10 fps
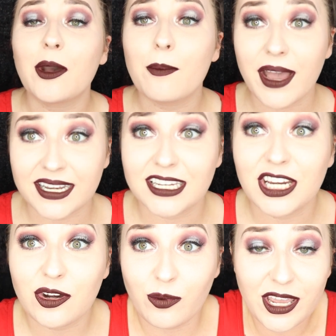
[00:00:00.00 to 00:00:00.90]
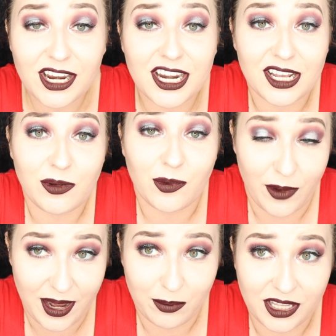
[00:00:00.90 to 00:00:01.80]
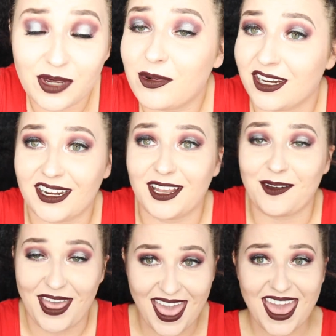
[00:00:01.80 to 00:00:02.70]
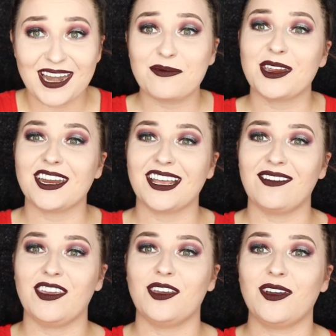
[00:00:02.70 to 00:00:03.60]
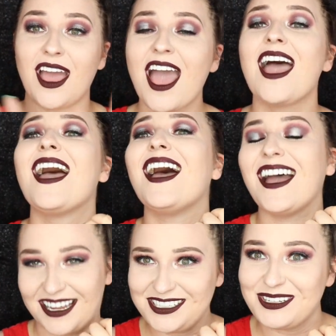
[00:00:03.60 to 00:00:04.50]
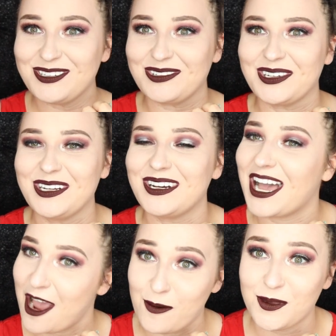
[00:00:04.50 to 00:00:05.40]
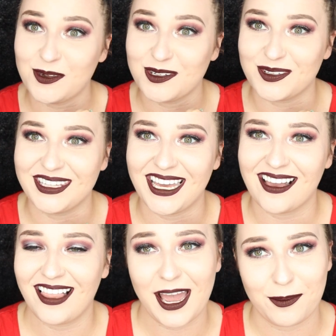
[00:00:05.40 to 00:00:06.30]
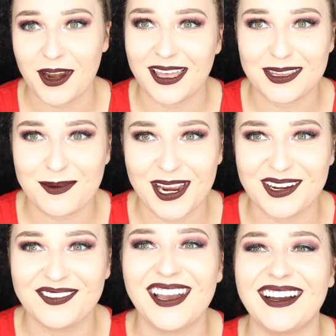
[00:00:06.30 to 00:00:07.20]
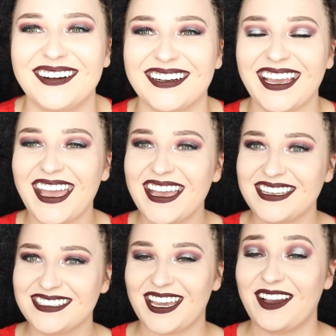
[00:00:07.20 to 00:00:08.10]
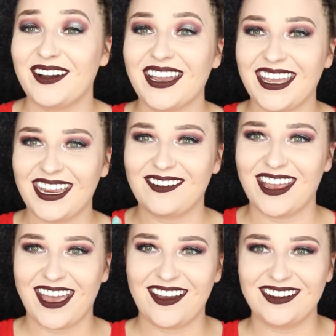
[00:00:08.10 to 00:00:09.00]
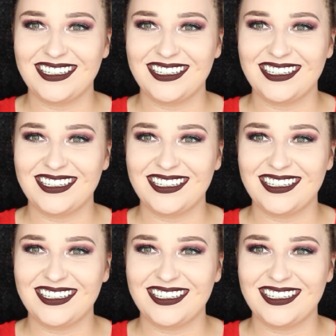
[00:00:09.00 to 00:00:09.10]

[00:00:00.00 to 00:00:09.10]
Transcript: But we are going to quit rambling. We are going to go ahead and we're going to give you a tutorial. I hope you enjoyed that clap right in the microphone. So here we go.